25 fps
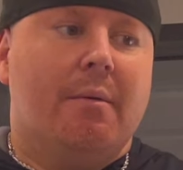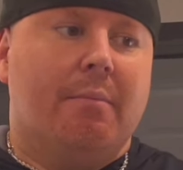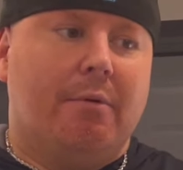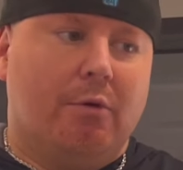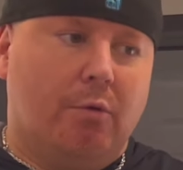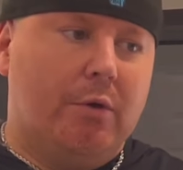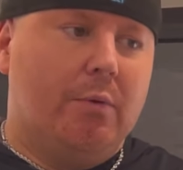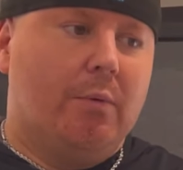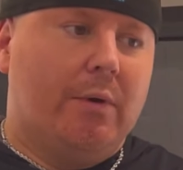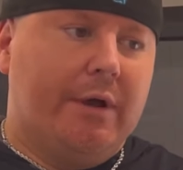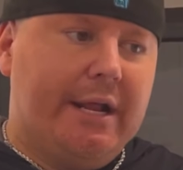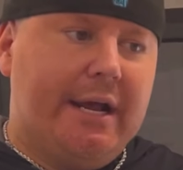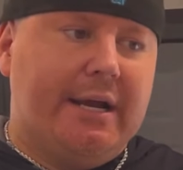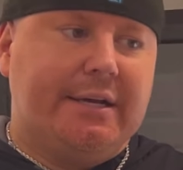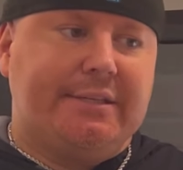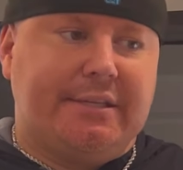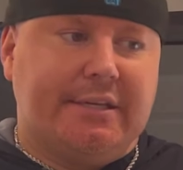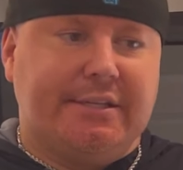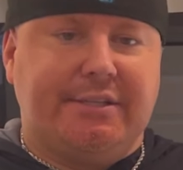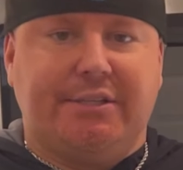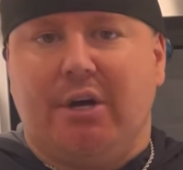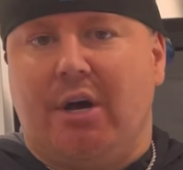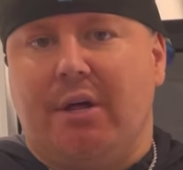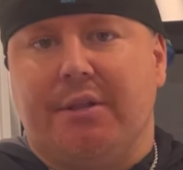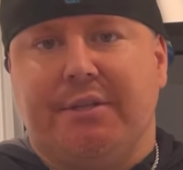But we want
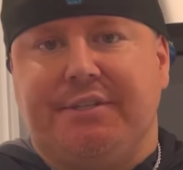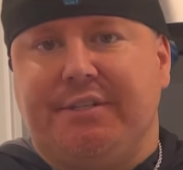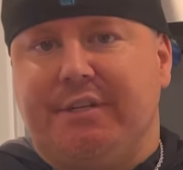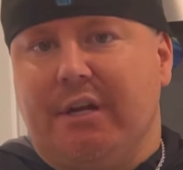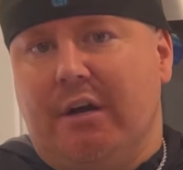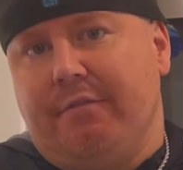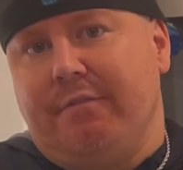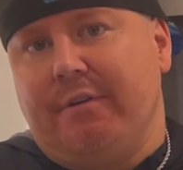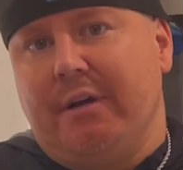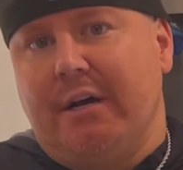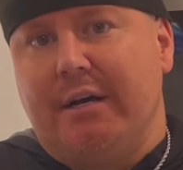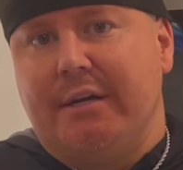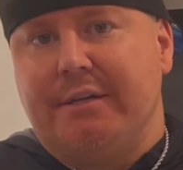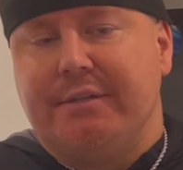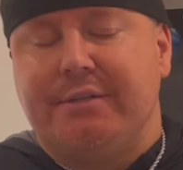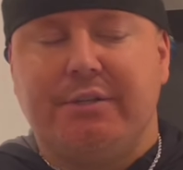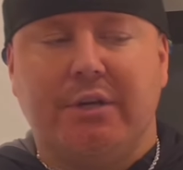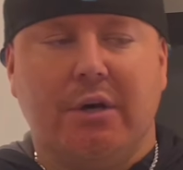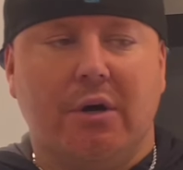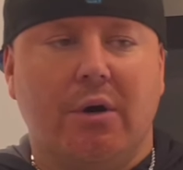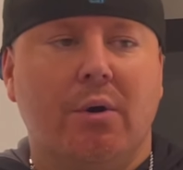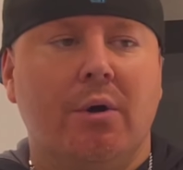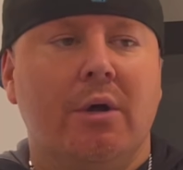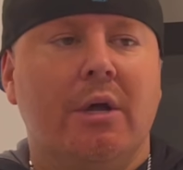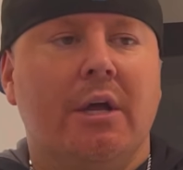access to all the stuff, guys.
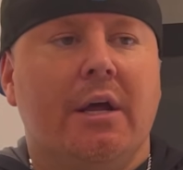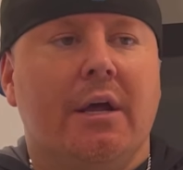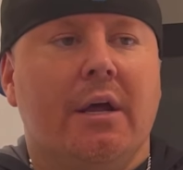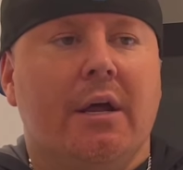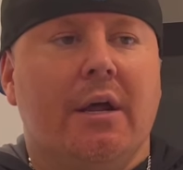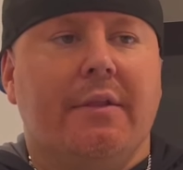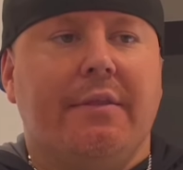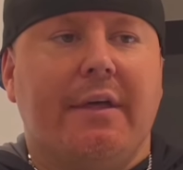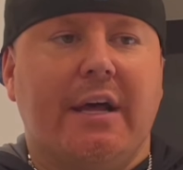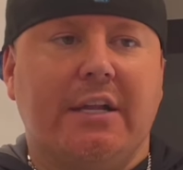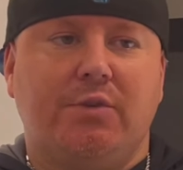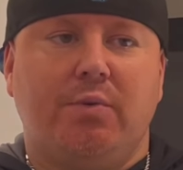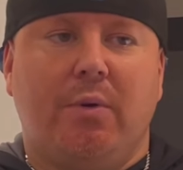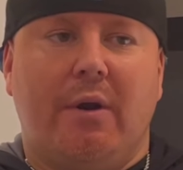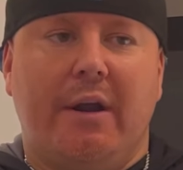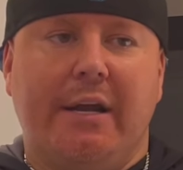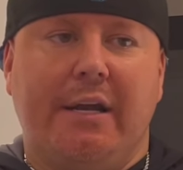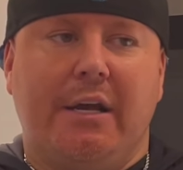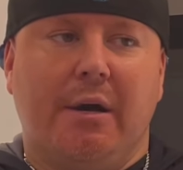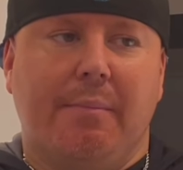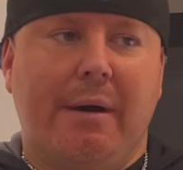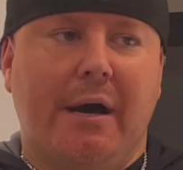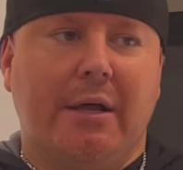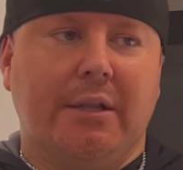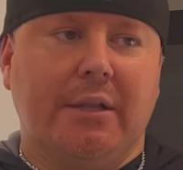So that's where I
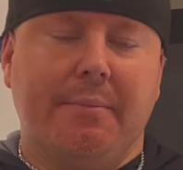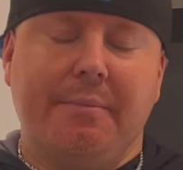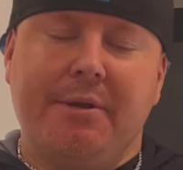come out.